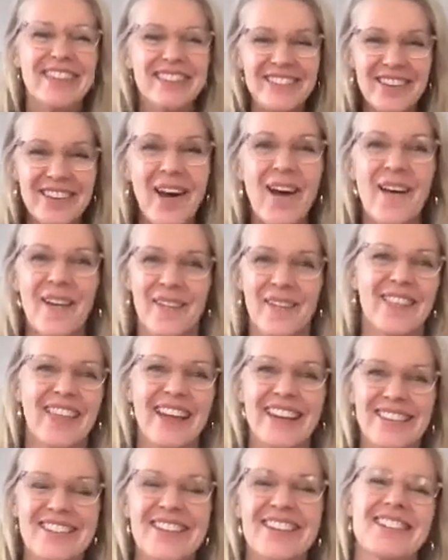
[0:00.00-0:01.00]
No,
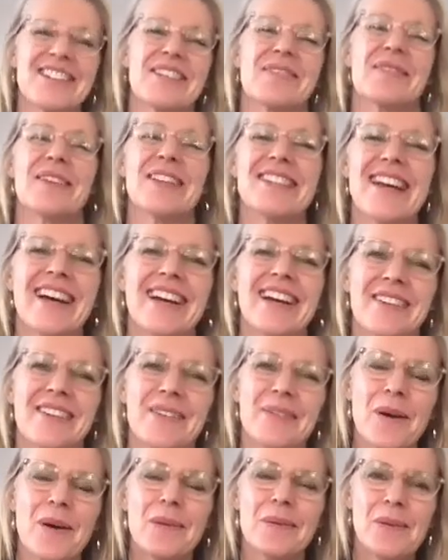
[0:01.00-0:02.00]
that's not to be done.
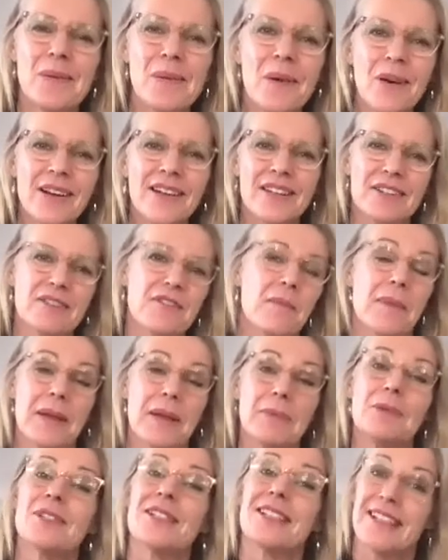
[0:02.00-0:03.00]
What we want is for
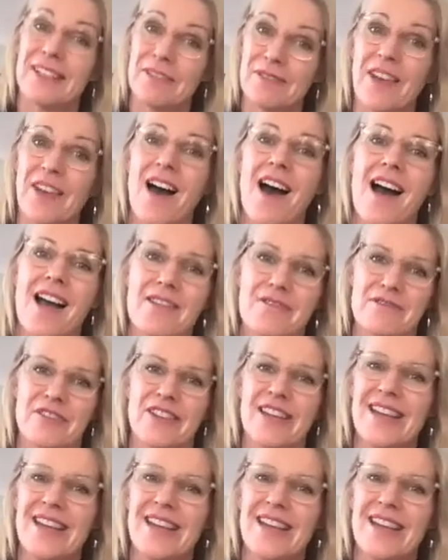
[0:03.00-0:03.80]
people to live life.